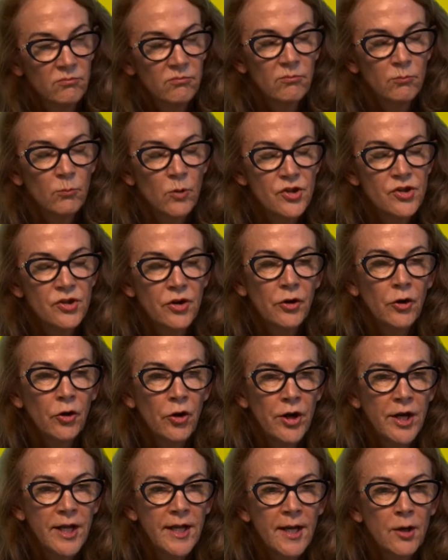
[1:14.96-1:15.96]
what's on
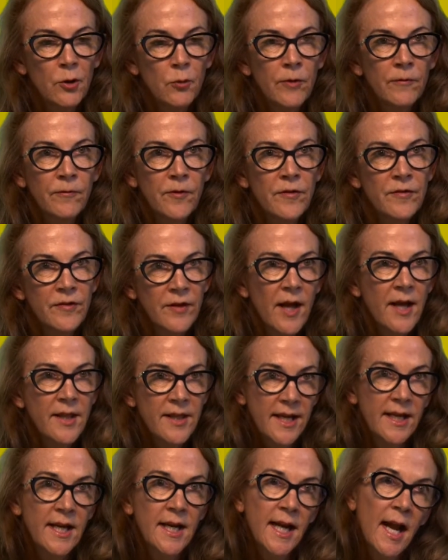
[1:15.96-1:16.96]
Learning at Griffith.
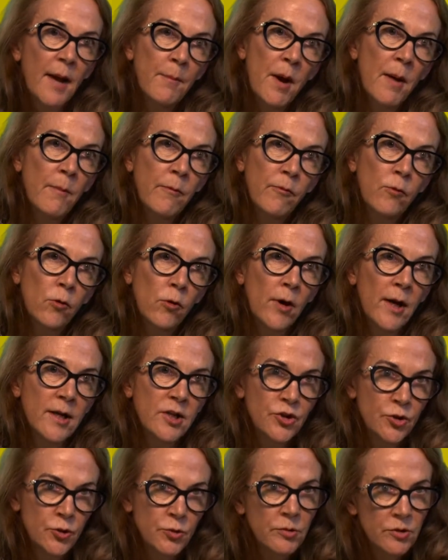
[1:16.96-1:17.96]
They can come up for a
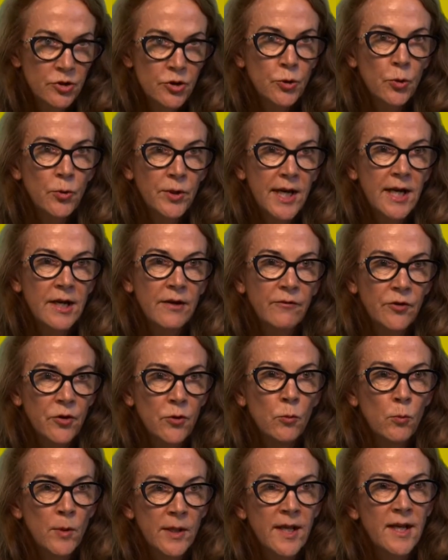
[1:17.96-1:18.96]
short
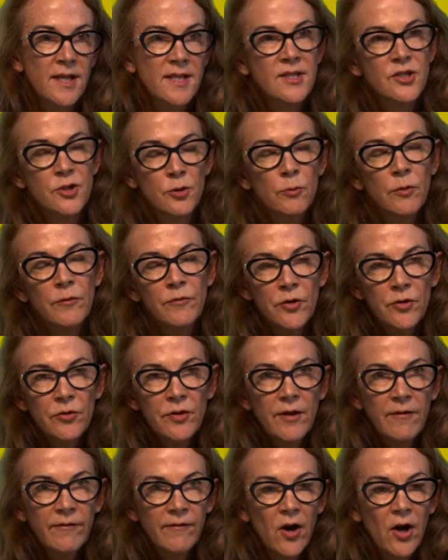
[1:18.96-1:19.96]
interview with us to review
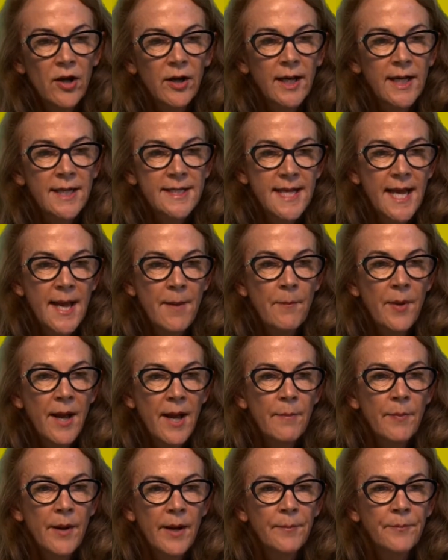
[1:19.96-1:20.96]
their final exam
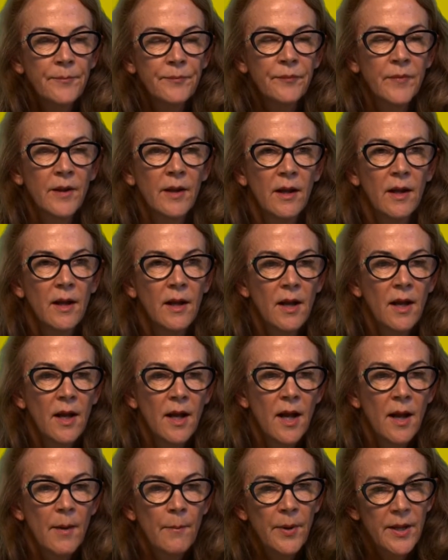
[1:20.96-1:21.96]
paper.
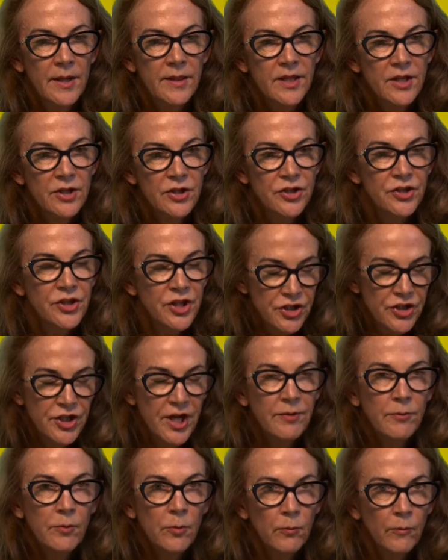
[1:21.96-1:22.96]
But the
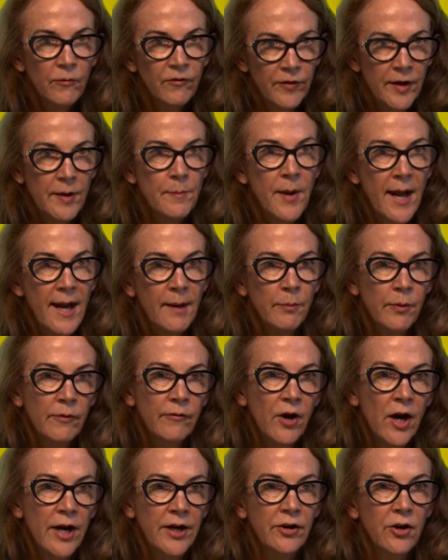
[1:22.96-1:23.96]
general feedback
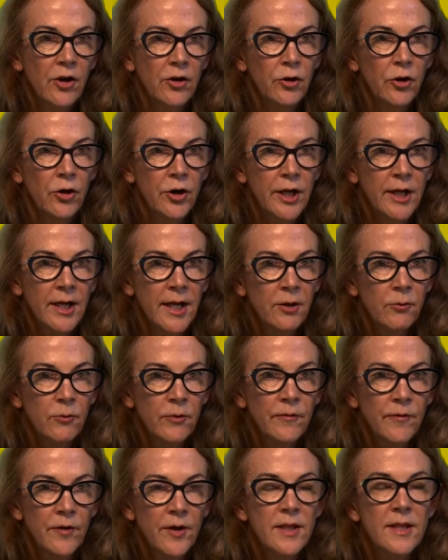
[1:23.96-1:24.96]
provided on Learning at
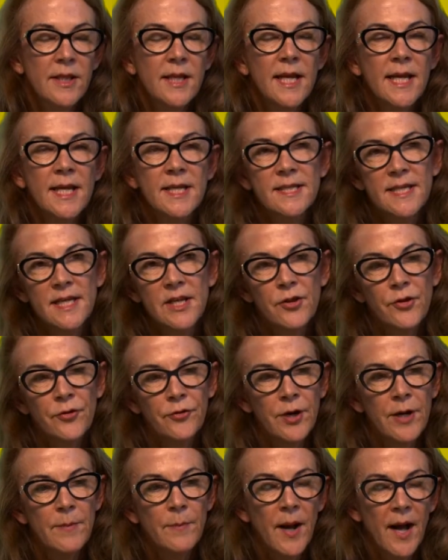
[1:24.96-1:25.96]
Griffith is in
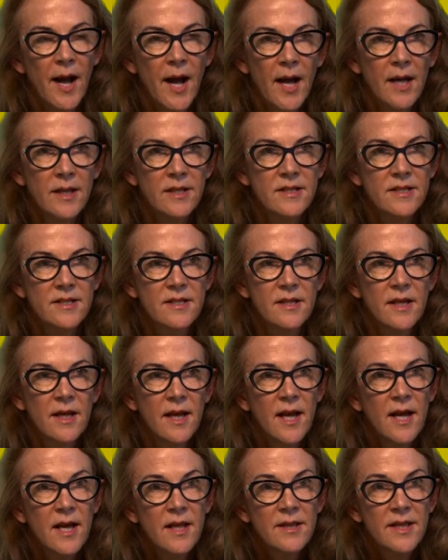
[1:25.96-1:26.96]
three parts.
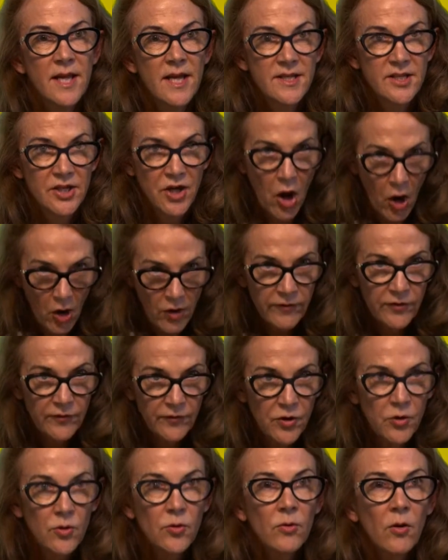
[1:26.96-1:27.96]
There's an
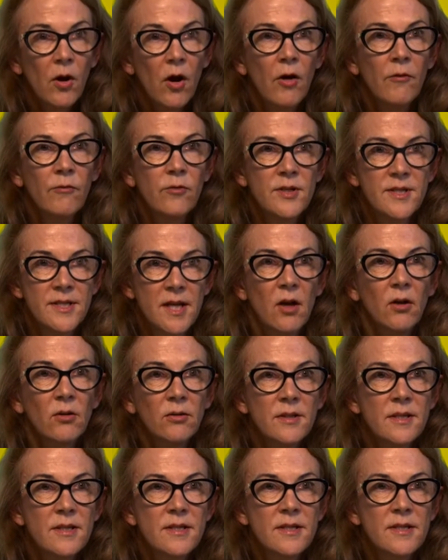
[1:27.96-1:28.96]
overview of
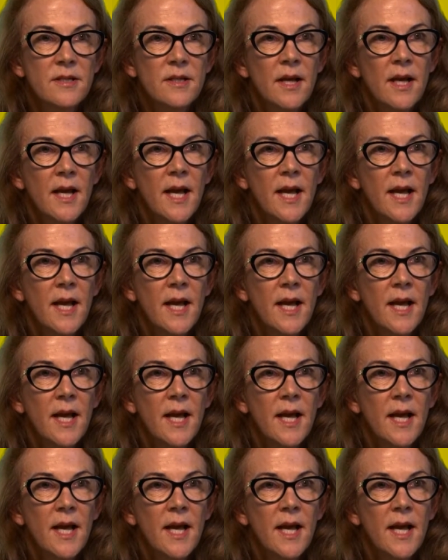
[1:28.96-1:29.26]
results.